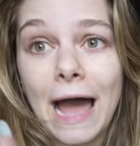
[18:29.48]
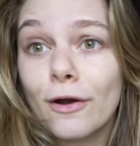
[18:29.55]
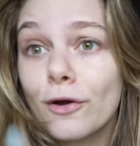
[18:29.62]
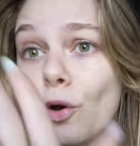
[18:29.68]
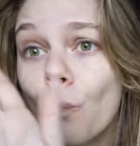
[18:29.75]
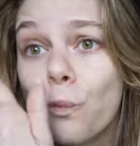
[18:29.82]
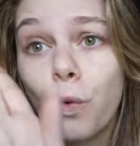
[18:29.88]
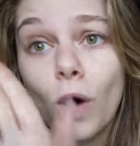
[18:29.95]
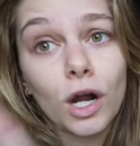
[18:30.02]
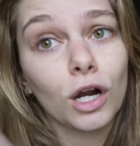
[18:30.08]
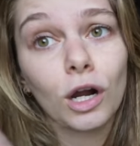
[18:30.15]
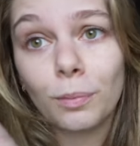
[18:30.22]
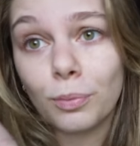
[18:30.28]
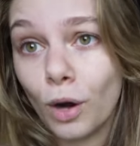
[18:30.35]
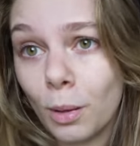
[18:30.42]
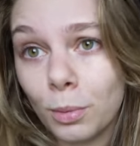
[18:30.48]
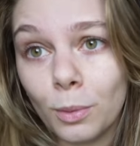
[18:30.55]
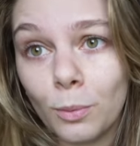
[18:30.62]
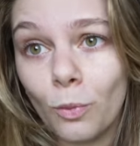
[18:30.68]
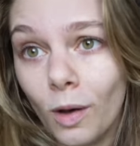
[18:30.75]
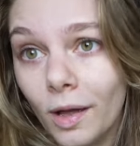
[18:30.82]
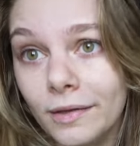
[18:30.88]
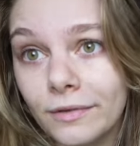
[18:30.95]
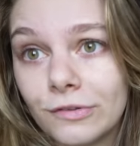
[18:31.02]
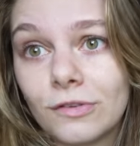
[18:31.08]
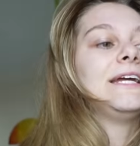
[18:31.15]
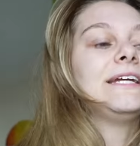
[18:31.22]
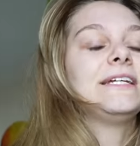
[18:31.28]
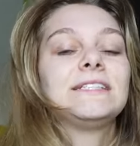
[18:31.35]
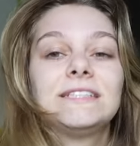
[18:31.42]
I don't know what her problem was.
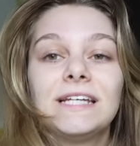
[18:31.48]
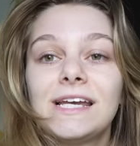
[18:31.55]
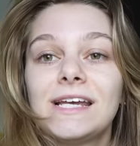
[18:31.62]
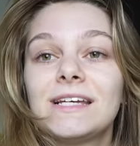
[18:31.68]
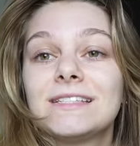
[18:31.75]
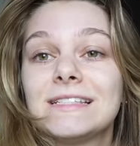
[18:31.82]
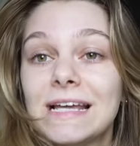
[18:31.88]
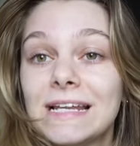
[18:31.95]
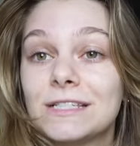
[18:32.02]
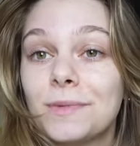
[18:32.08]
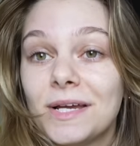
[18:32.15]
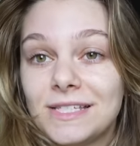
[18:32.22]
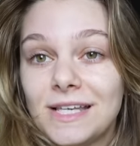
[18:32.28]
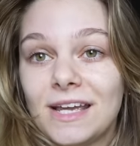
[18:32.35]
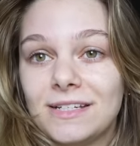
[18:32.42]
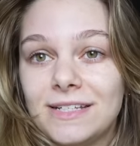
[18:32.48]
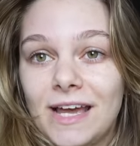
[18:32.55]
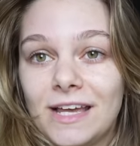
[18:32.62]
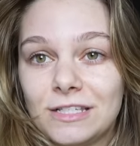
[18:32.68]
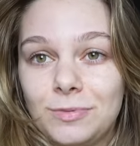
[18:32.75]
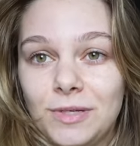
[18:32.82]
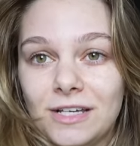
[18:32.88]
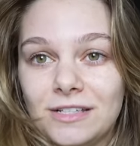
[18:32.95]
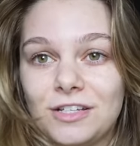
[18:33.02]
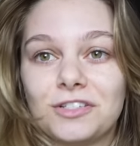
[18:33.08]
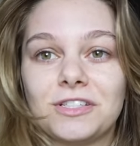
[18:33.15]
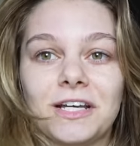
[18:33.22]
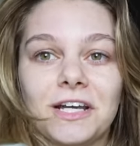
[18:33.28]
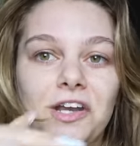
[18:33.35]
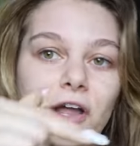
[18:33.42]
He sees that it's my second test because
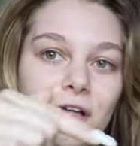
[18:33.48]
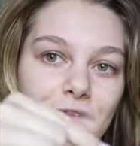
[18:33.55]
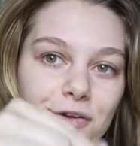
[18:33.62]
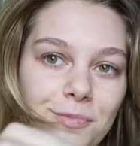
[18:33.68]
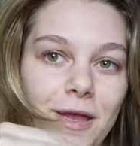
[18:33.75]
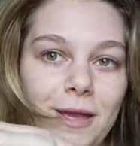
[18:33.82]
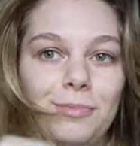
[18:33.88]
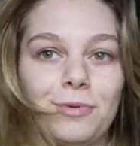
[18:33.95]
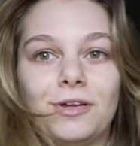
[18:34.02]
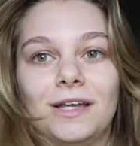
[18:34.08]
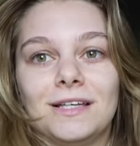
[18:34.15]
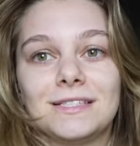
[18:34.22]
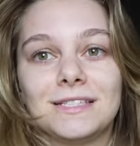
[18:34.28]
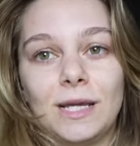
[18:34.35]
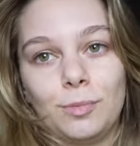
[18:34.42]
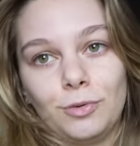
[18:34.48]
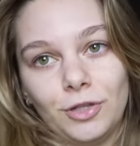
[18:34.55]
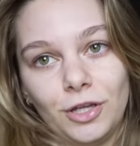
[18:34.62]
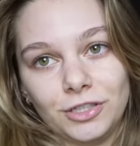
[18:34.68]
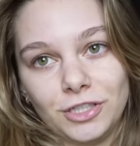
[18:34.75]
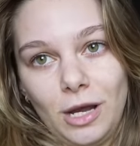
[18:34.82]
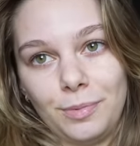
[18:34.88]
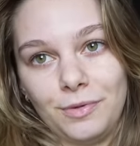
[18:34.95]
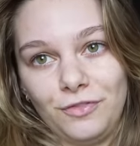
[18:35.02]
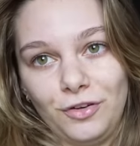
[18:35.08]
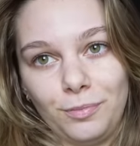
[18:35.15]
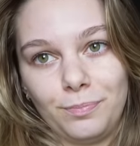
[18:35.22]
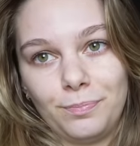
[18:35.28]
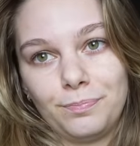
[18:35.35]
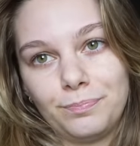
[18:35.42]
there's like another paper like stapled on top of
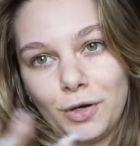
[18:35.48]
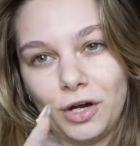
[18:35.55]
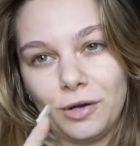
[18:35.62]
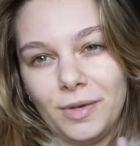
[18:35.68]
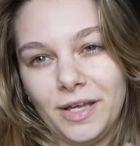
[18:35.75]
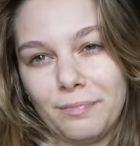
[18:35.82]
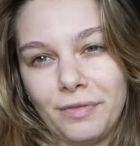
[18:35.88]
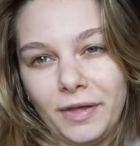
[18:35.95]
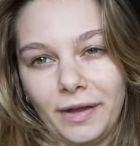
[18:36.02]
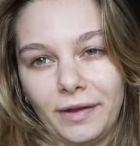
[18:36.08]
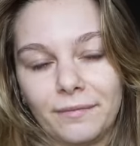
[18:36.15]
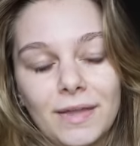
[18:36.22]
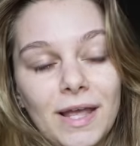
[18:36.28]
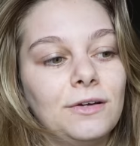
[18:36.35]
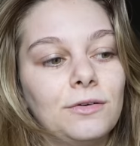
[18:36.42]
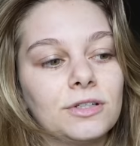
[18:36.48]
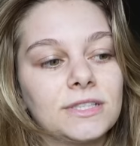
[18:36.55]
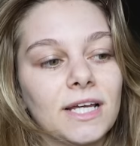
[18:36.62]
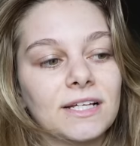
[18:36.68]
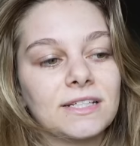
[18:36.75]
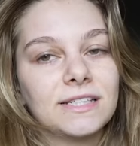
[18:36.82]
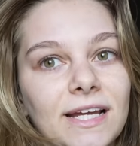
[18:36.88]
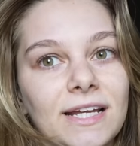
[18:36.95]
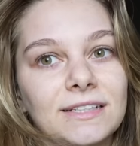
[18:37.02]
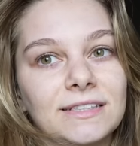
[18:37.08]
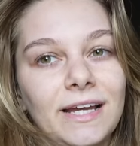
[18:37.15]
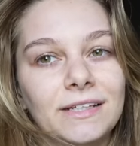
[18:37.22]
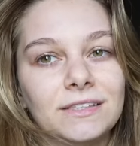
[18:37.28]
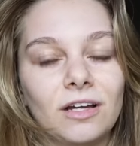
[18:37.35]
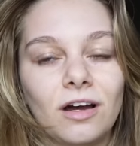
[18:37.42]
your permit thing. He was like, second
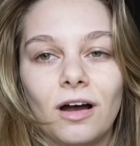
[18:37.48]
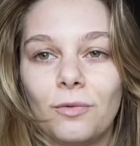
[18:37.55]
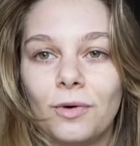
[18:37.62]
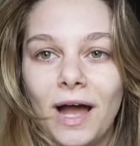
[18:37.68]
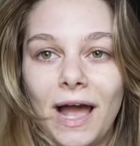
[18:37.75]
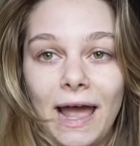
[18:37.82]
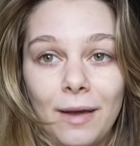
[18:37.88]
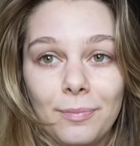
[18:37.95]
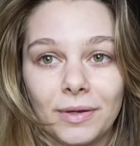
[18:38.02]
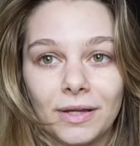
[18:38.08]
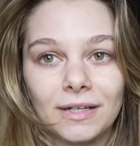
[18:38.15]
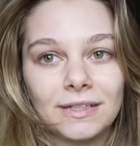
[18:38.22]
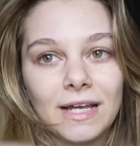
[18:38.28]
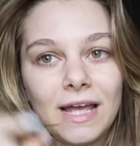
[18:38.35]
test, huh? What happened?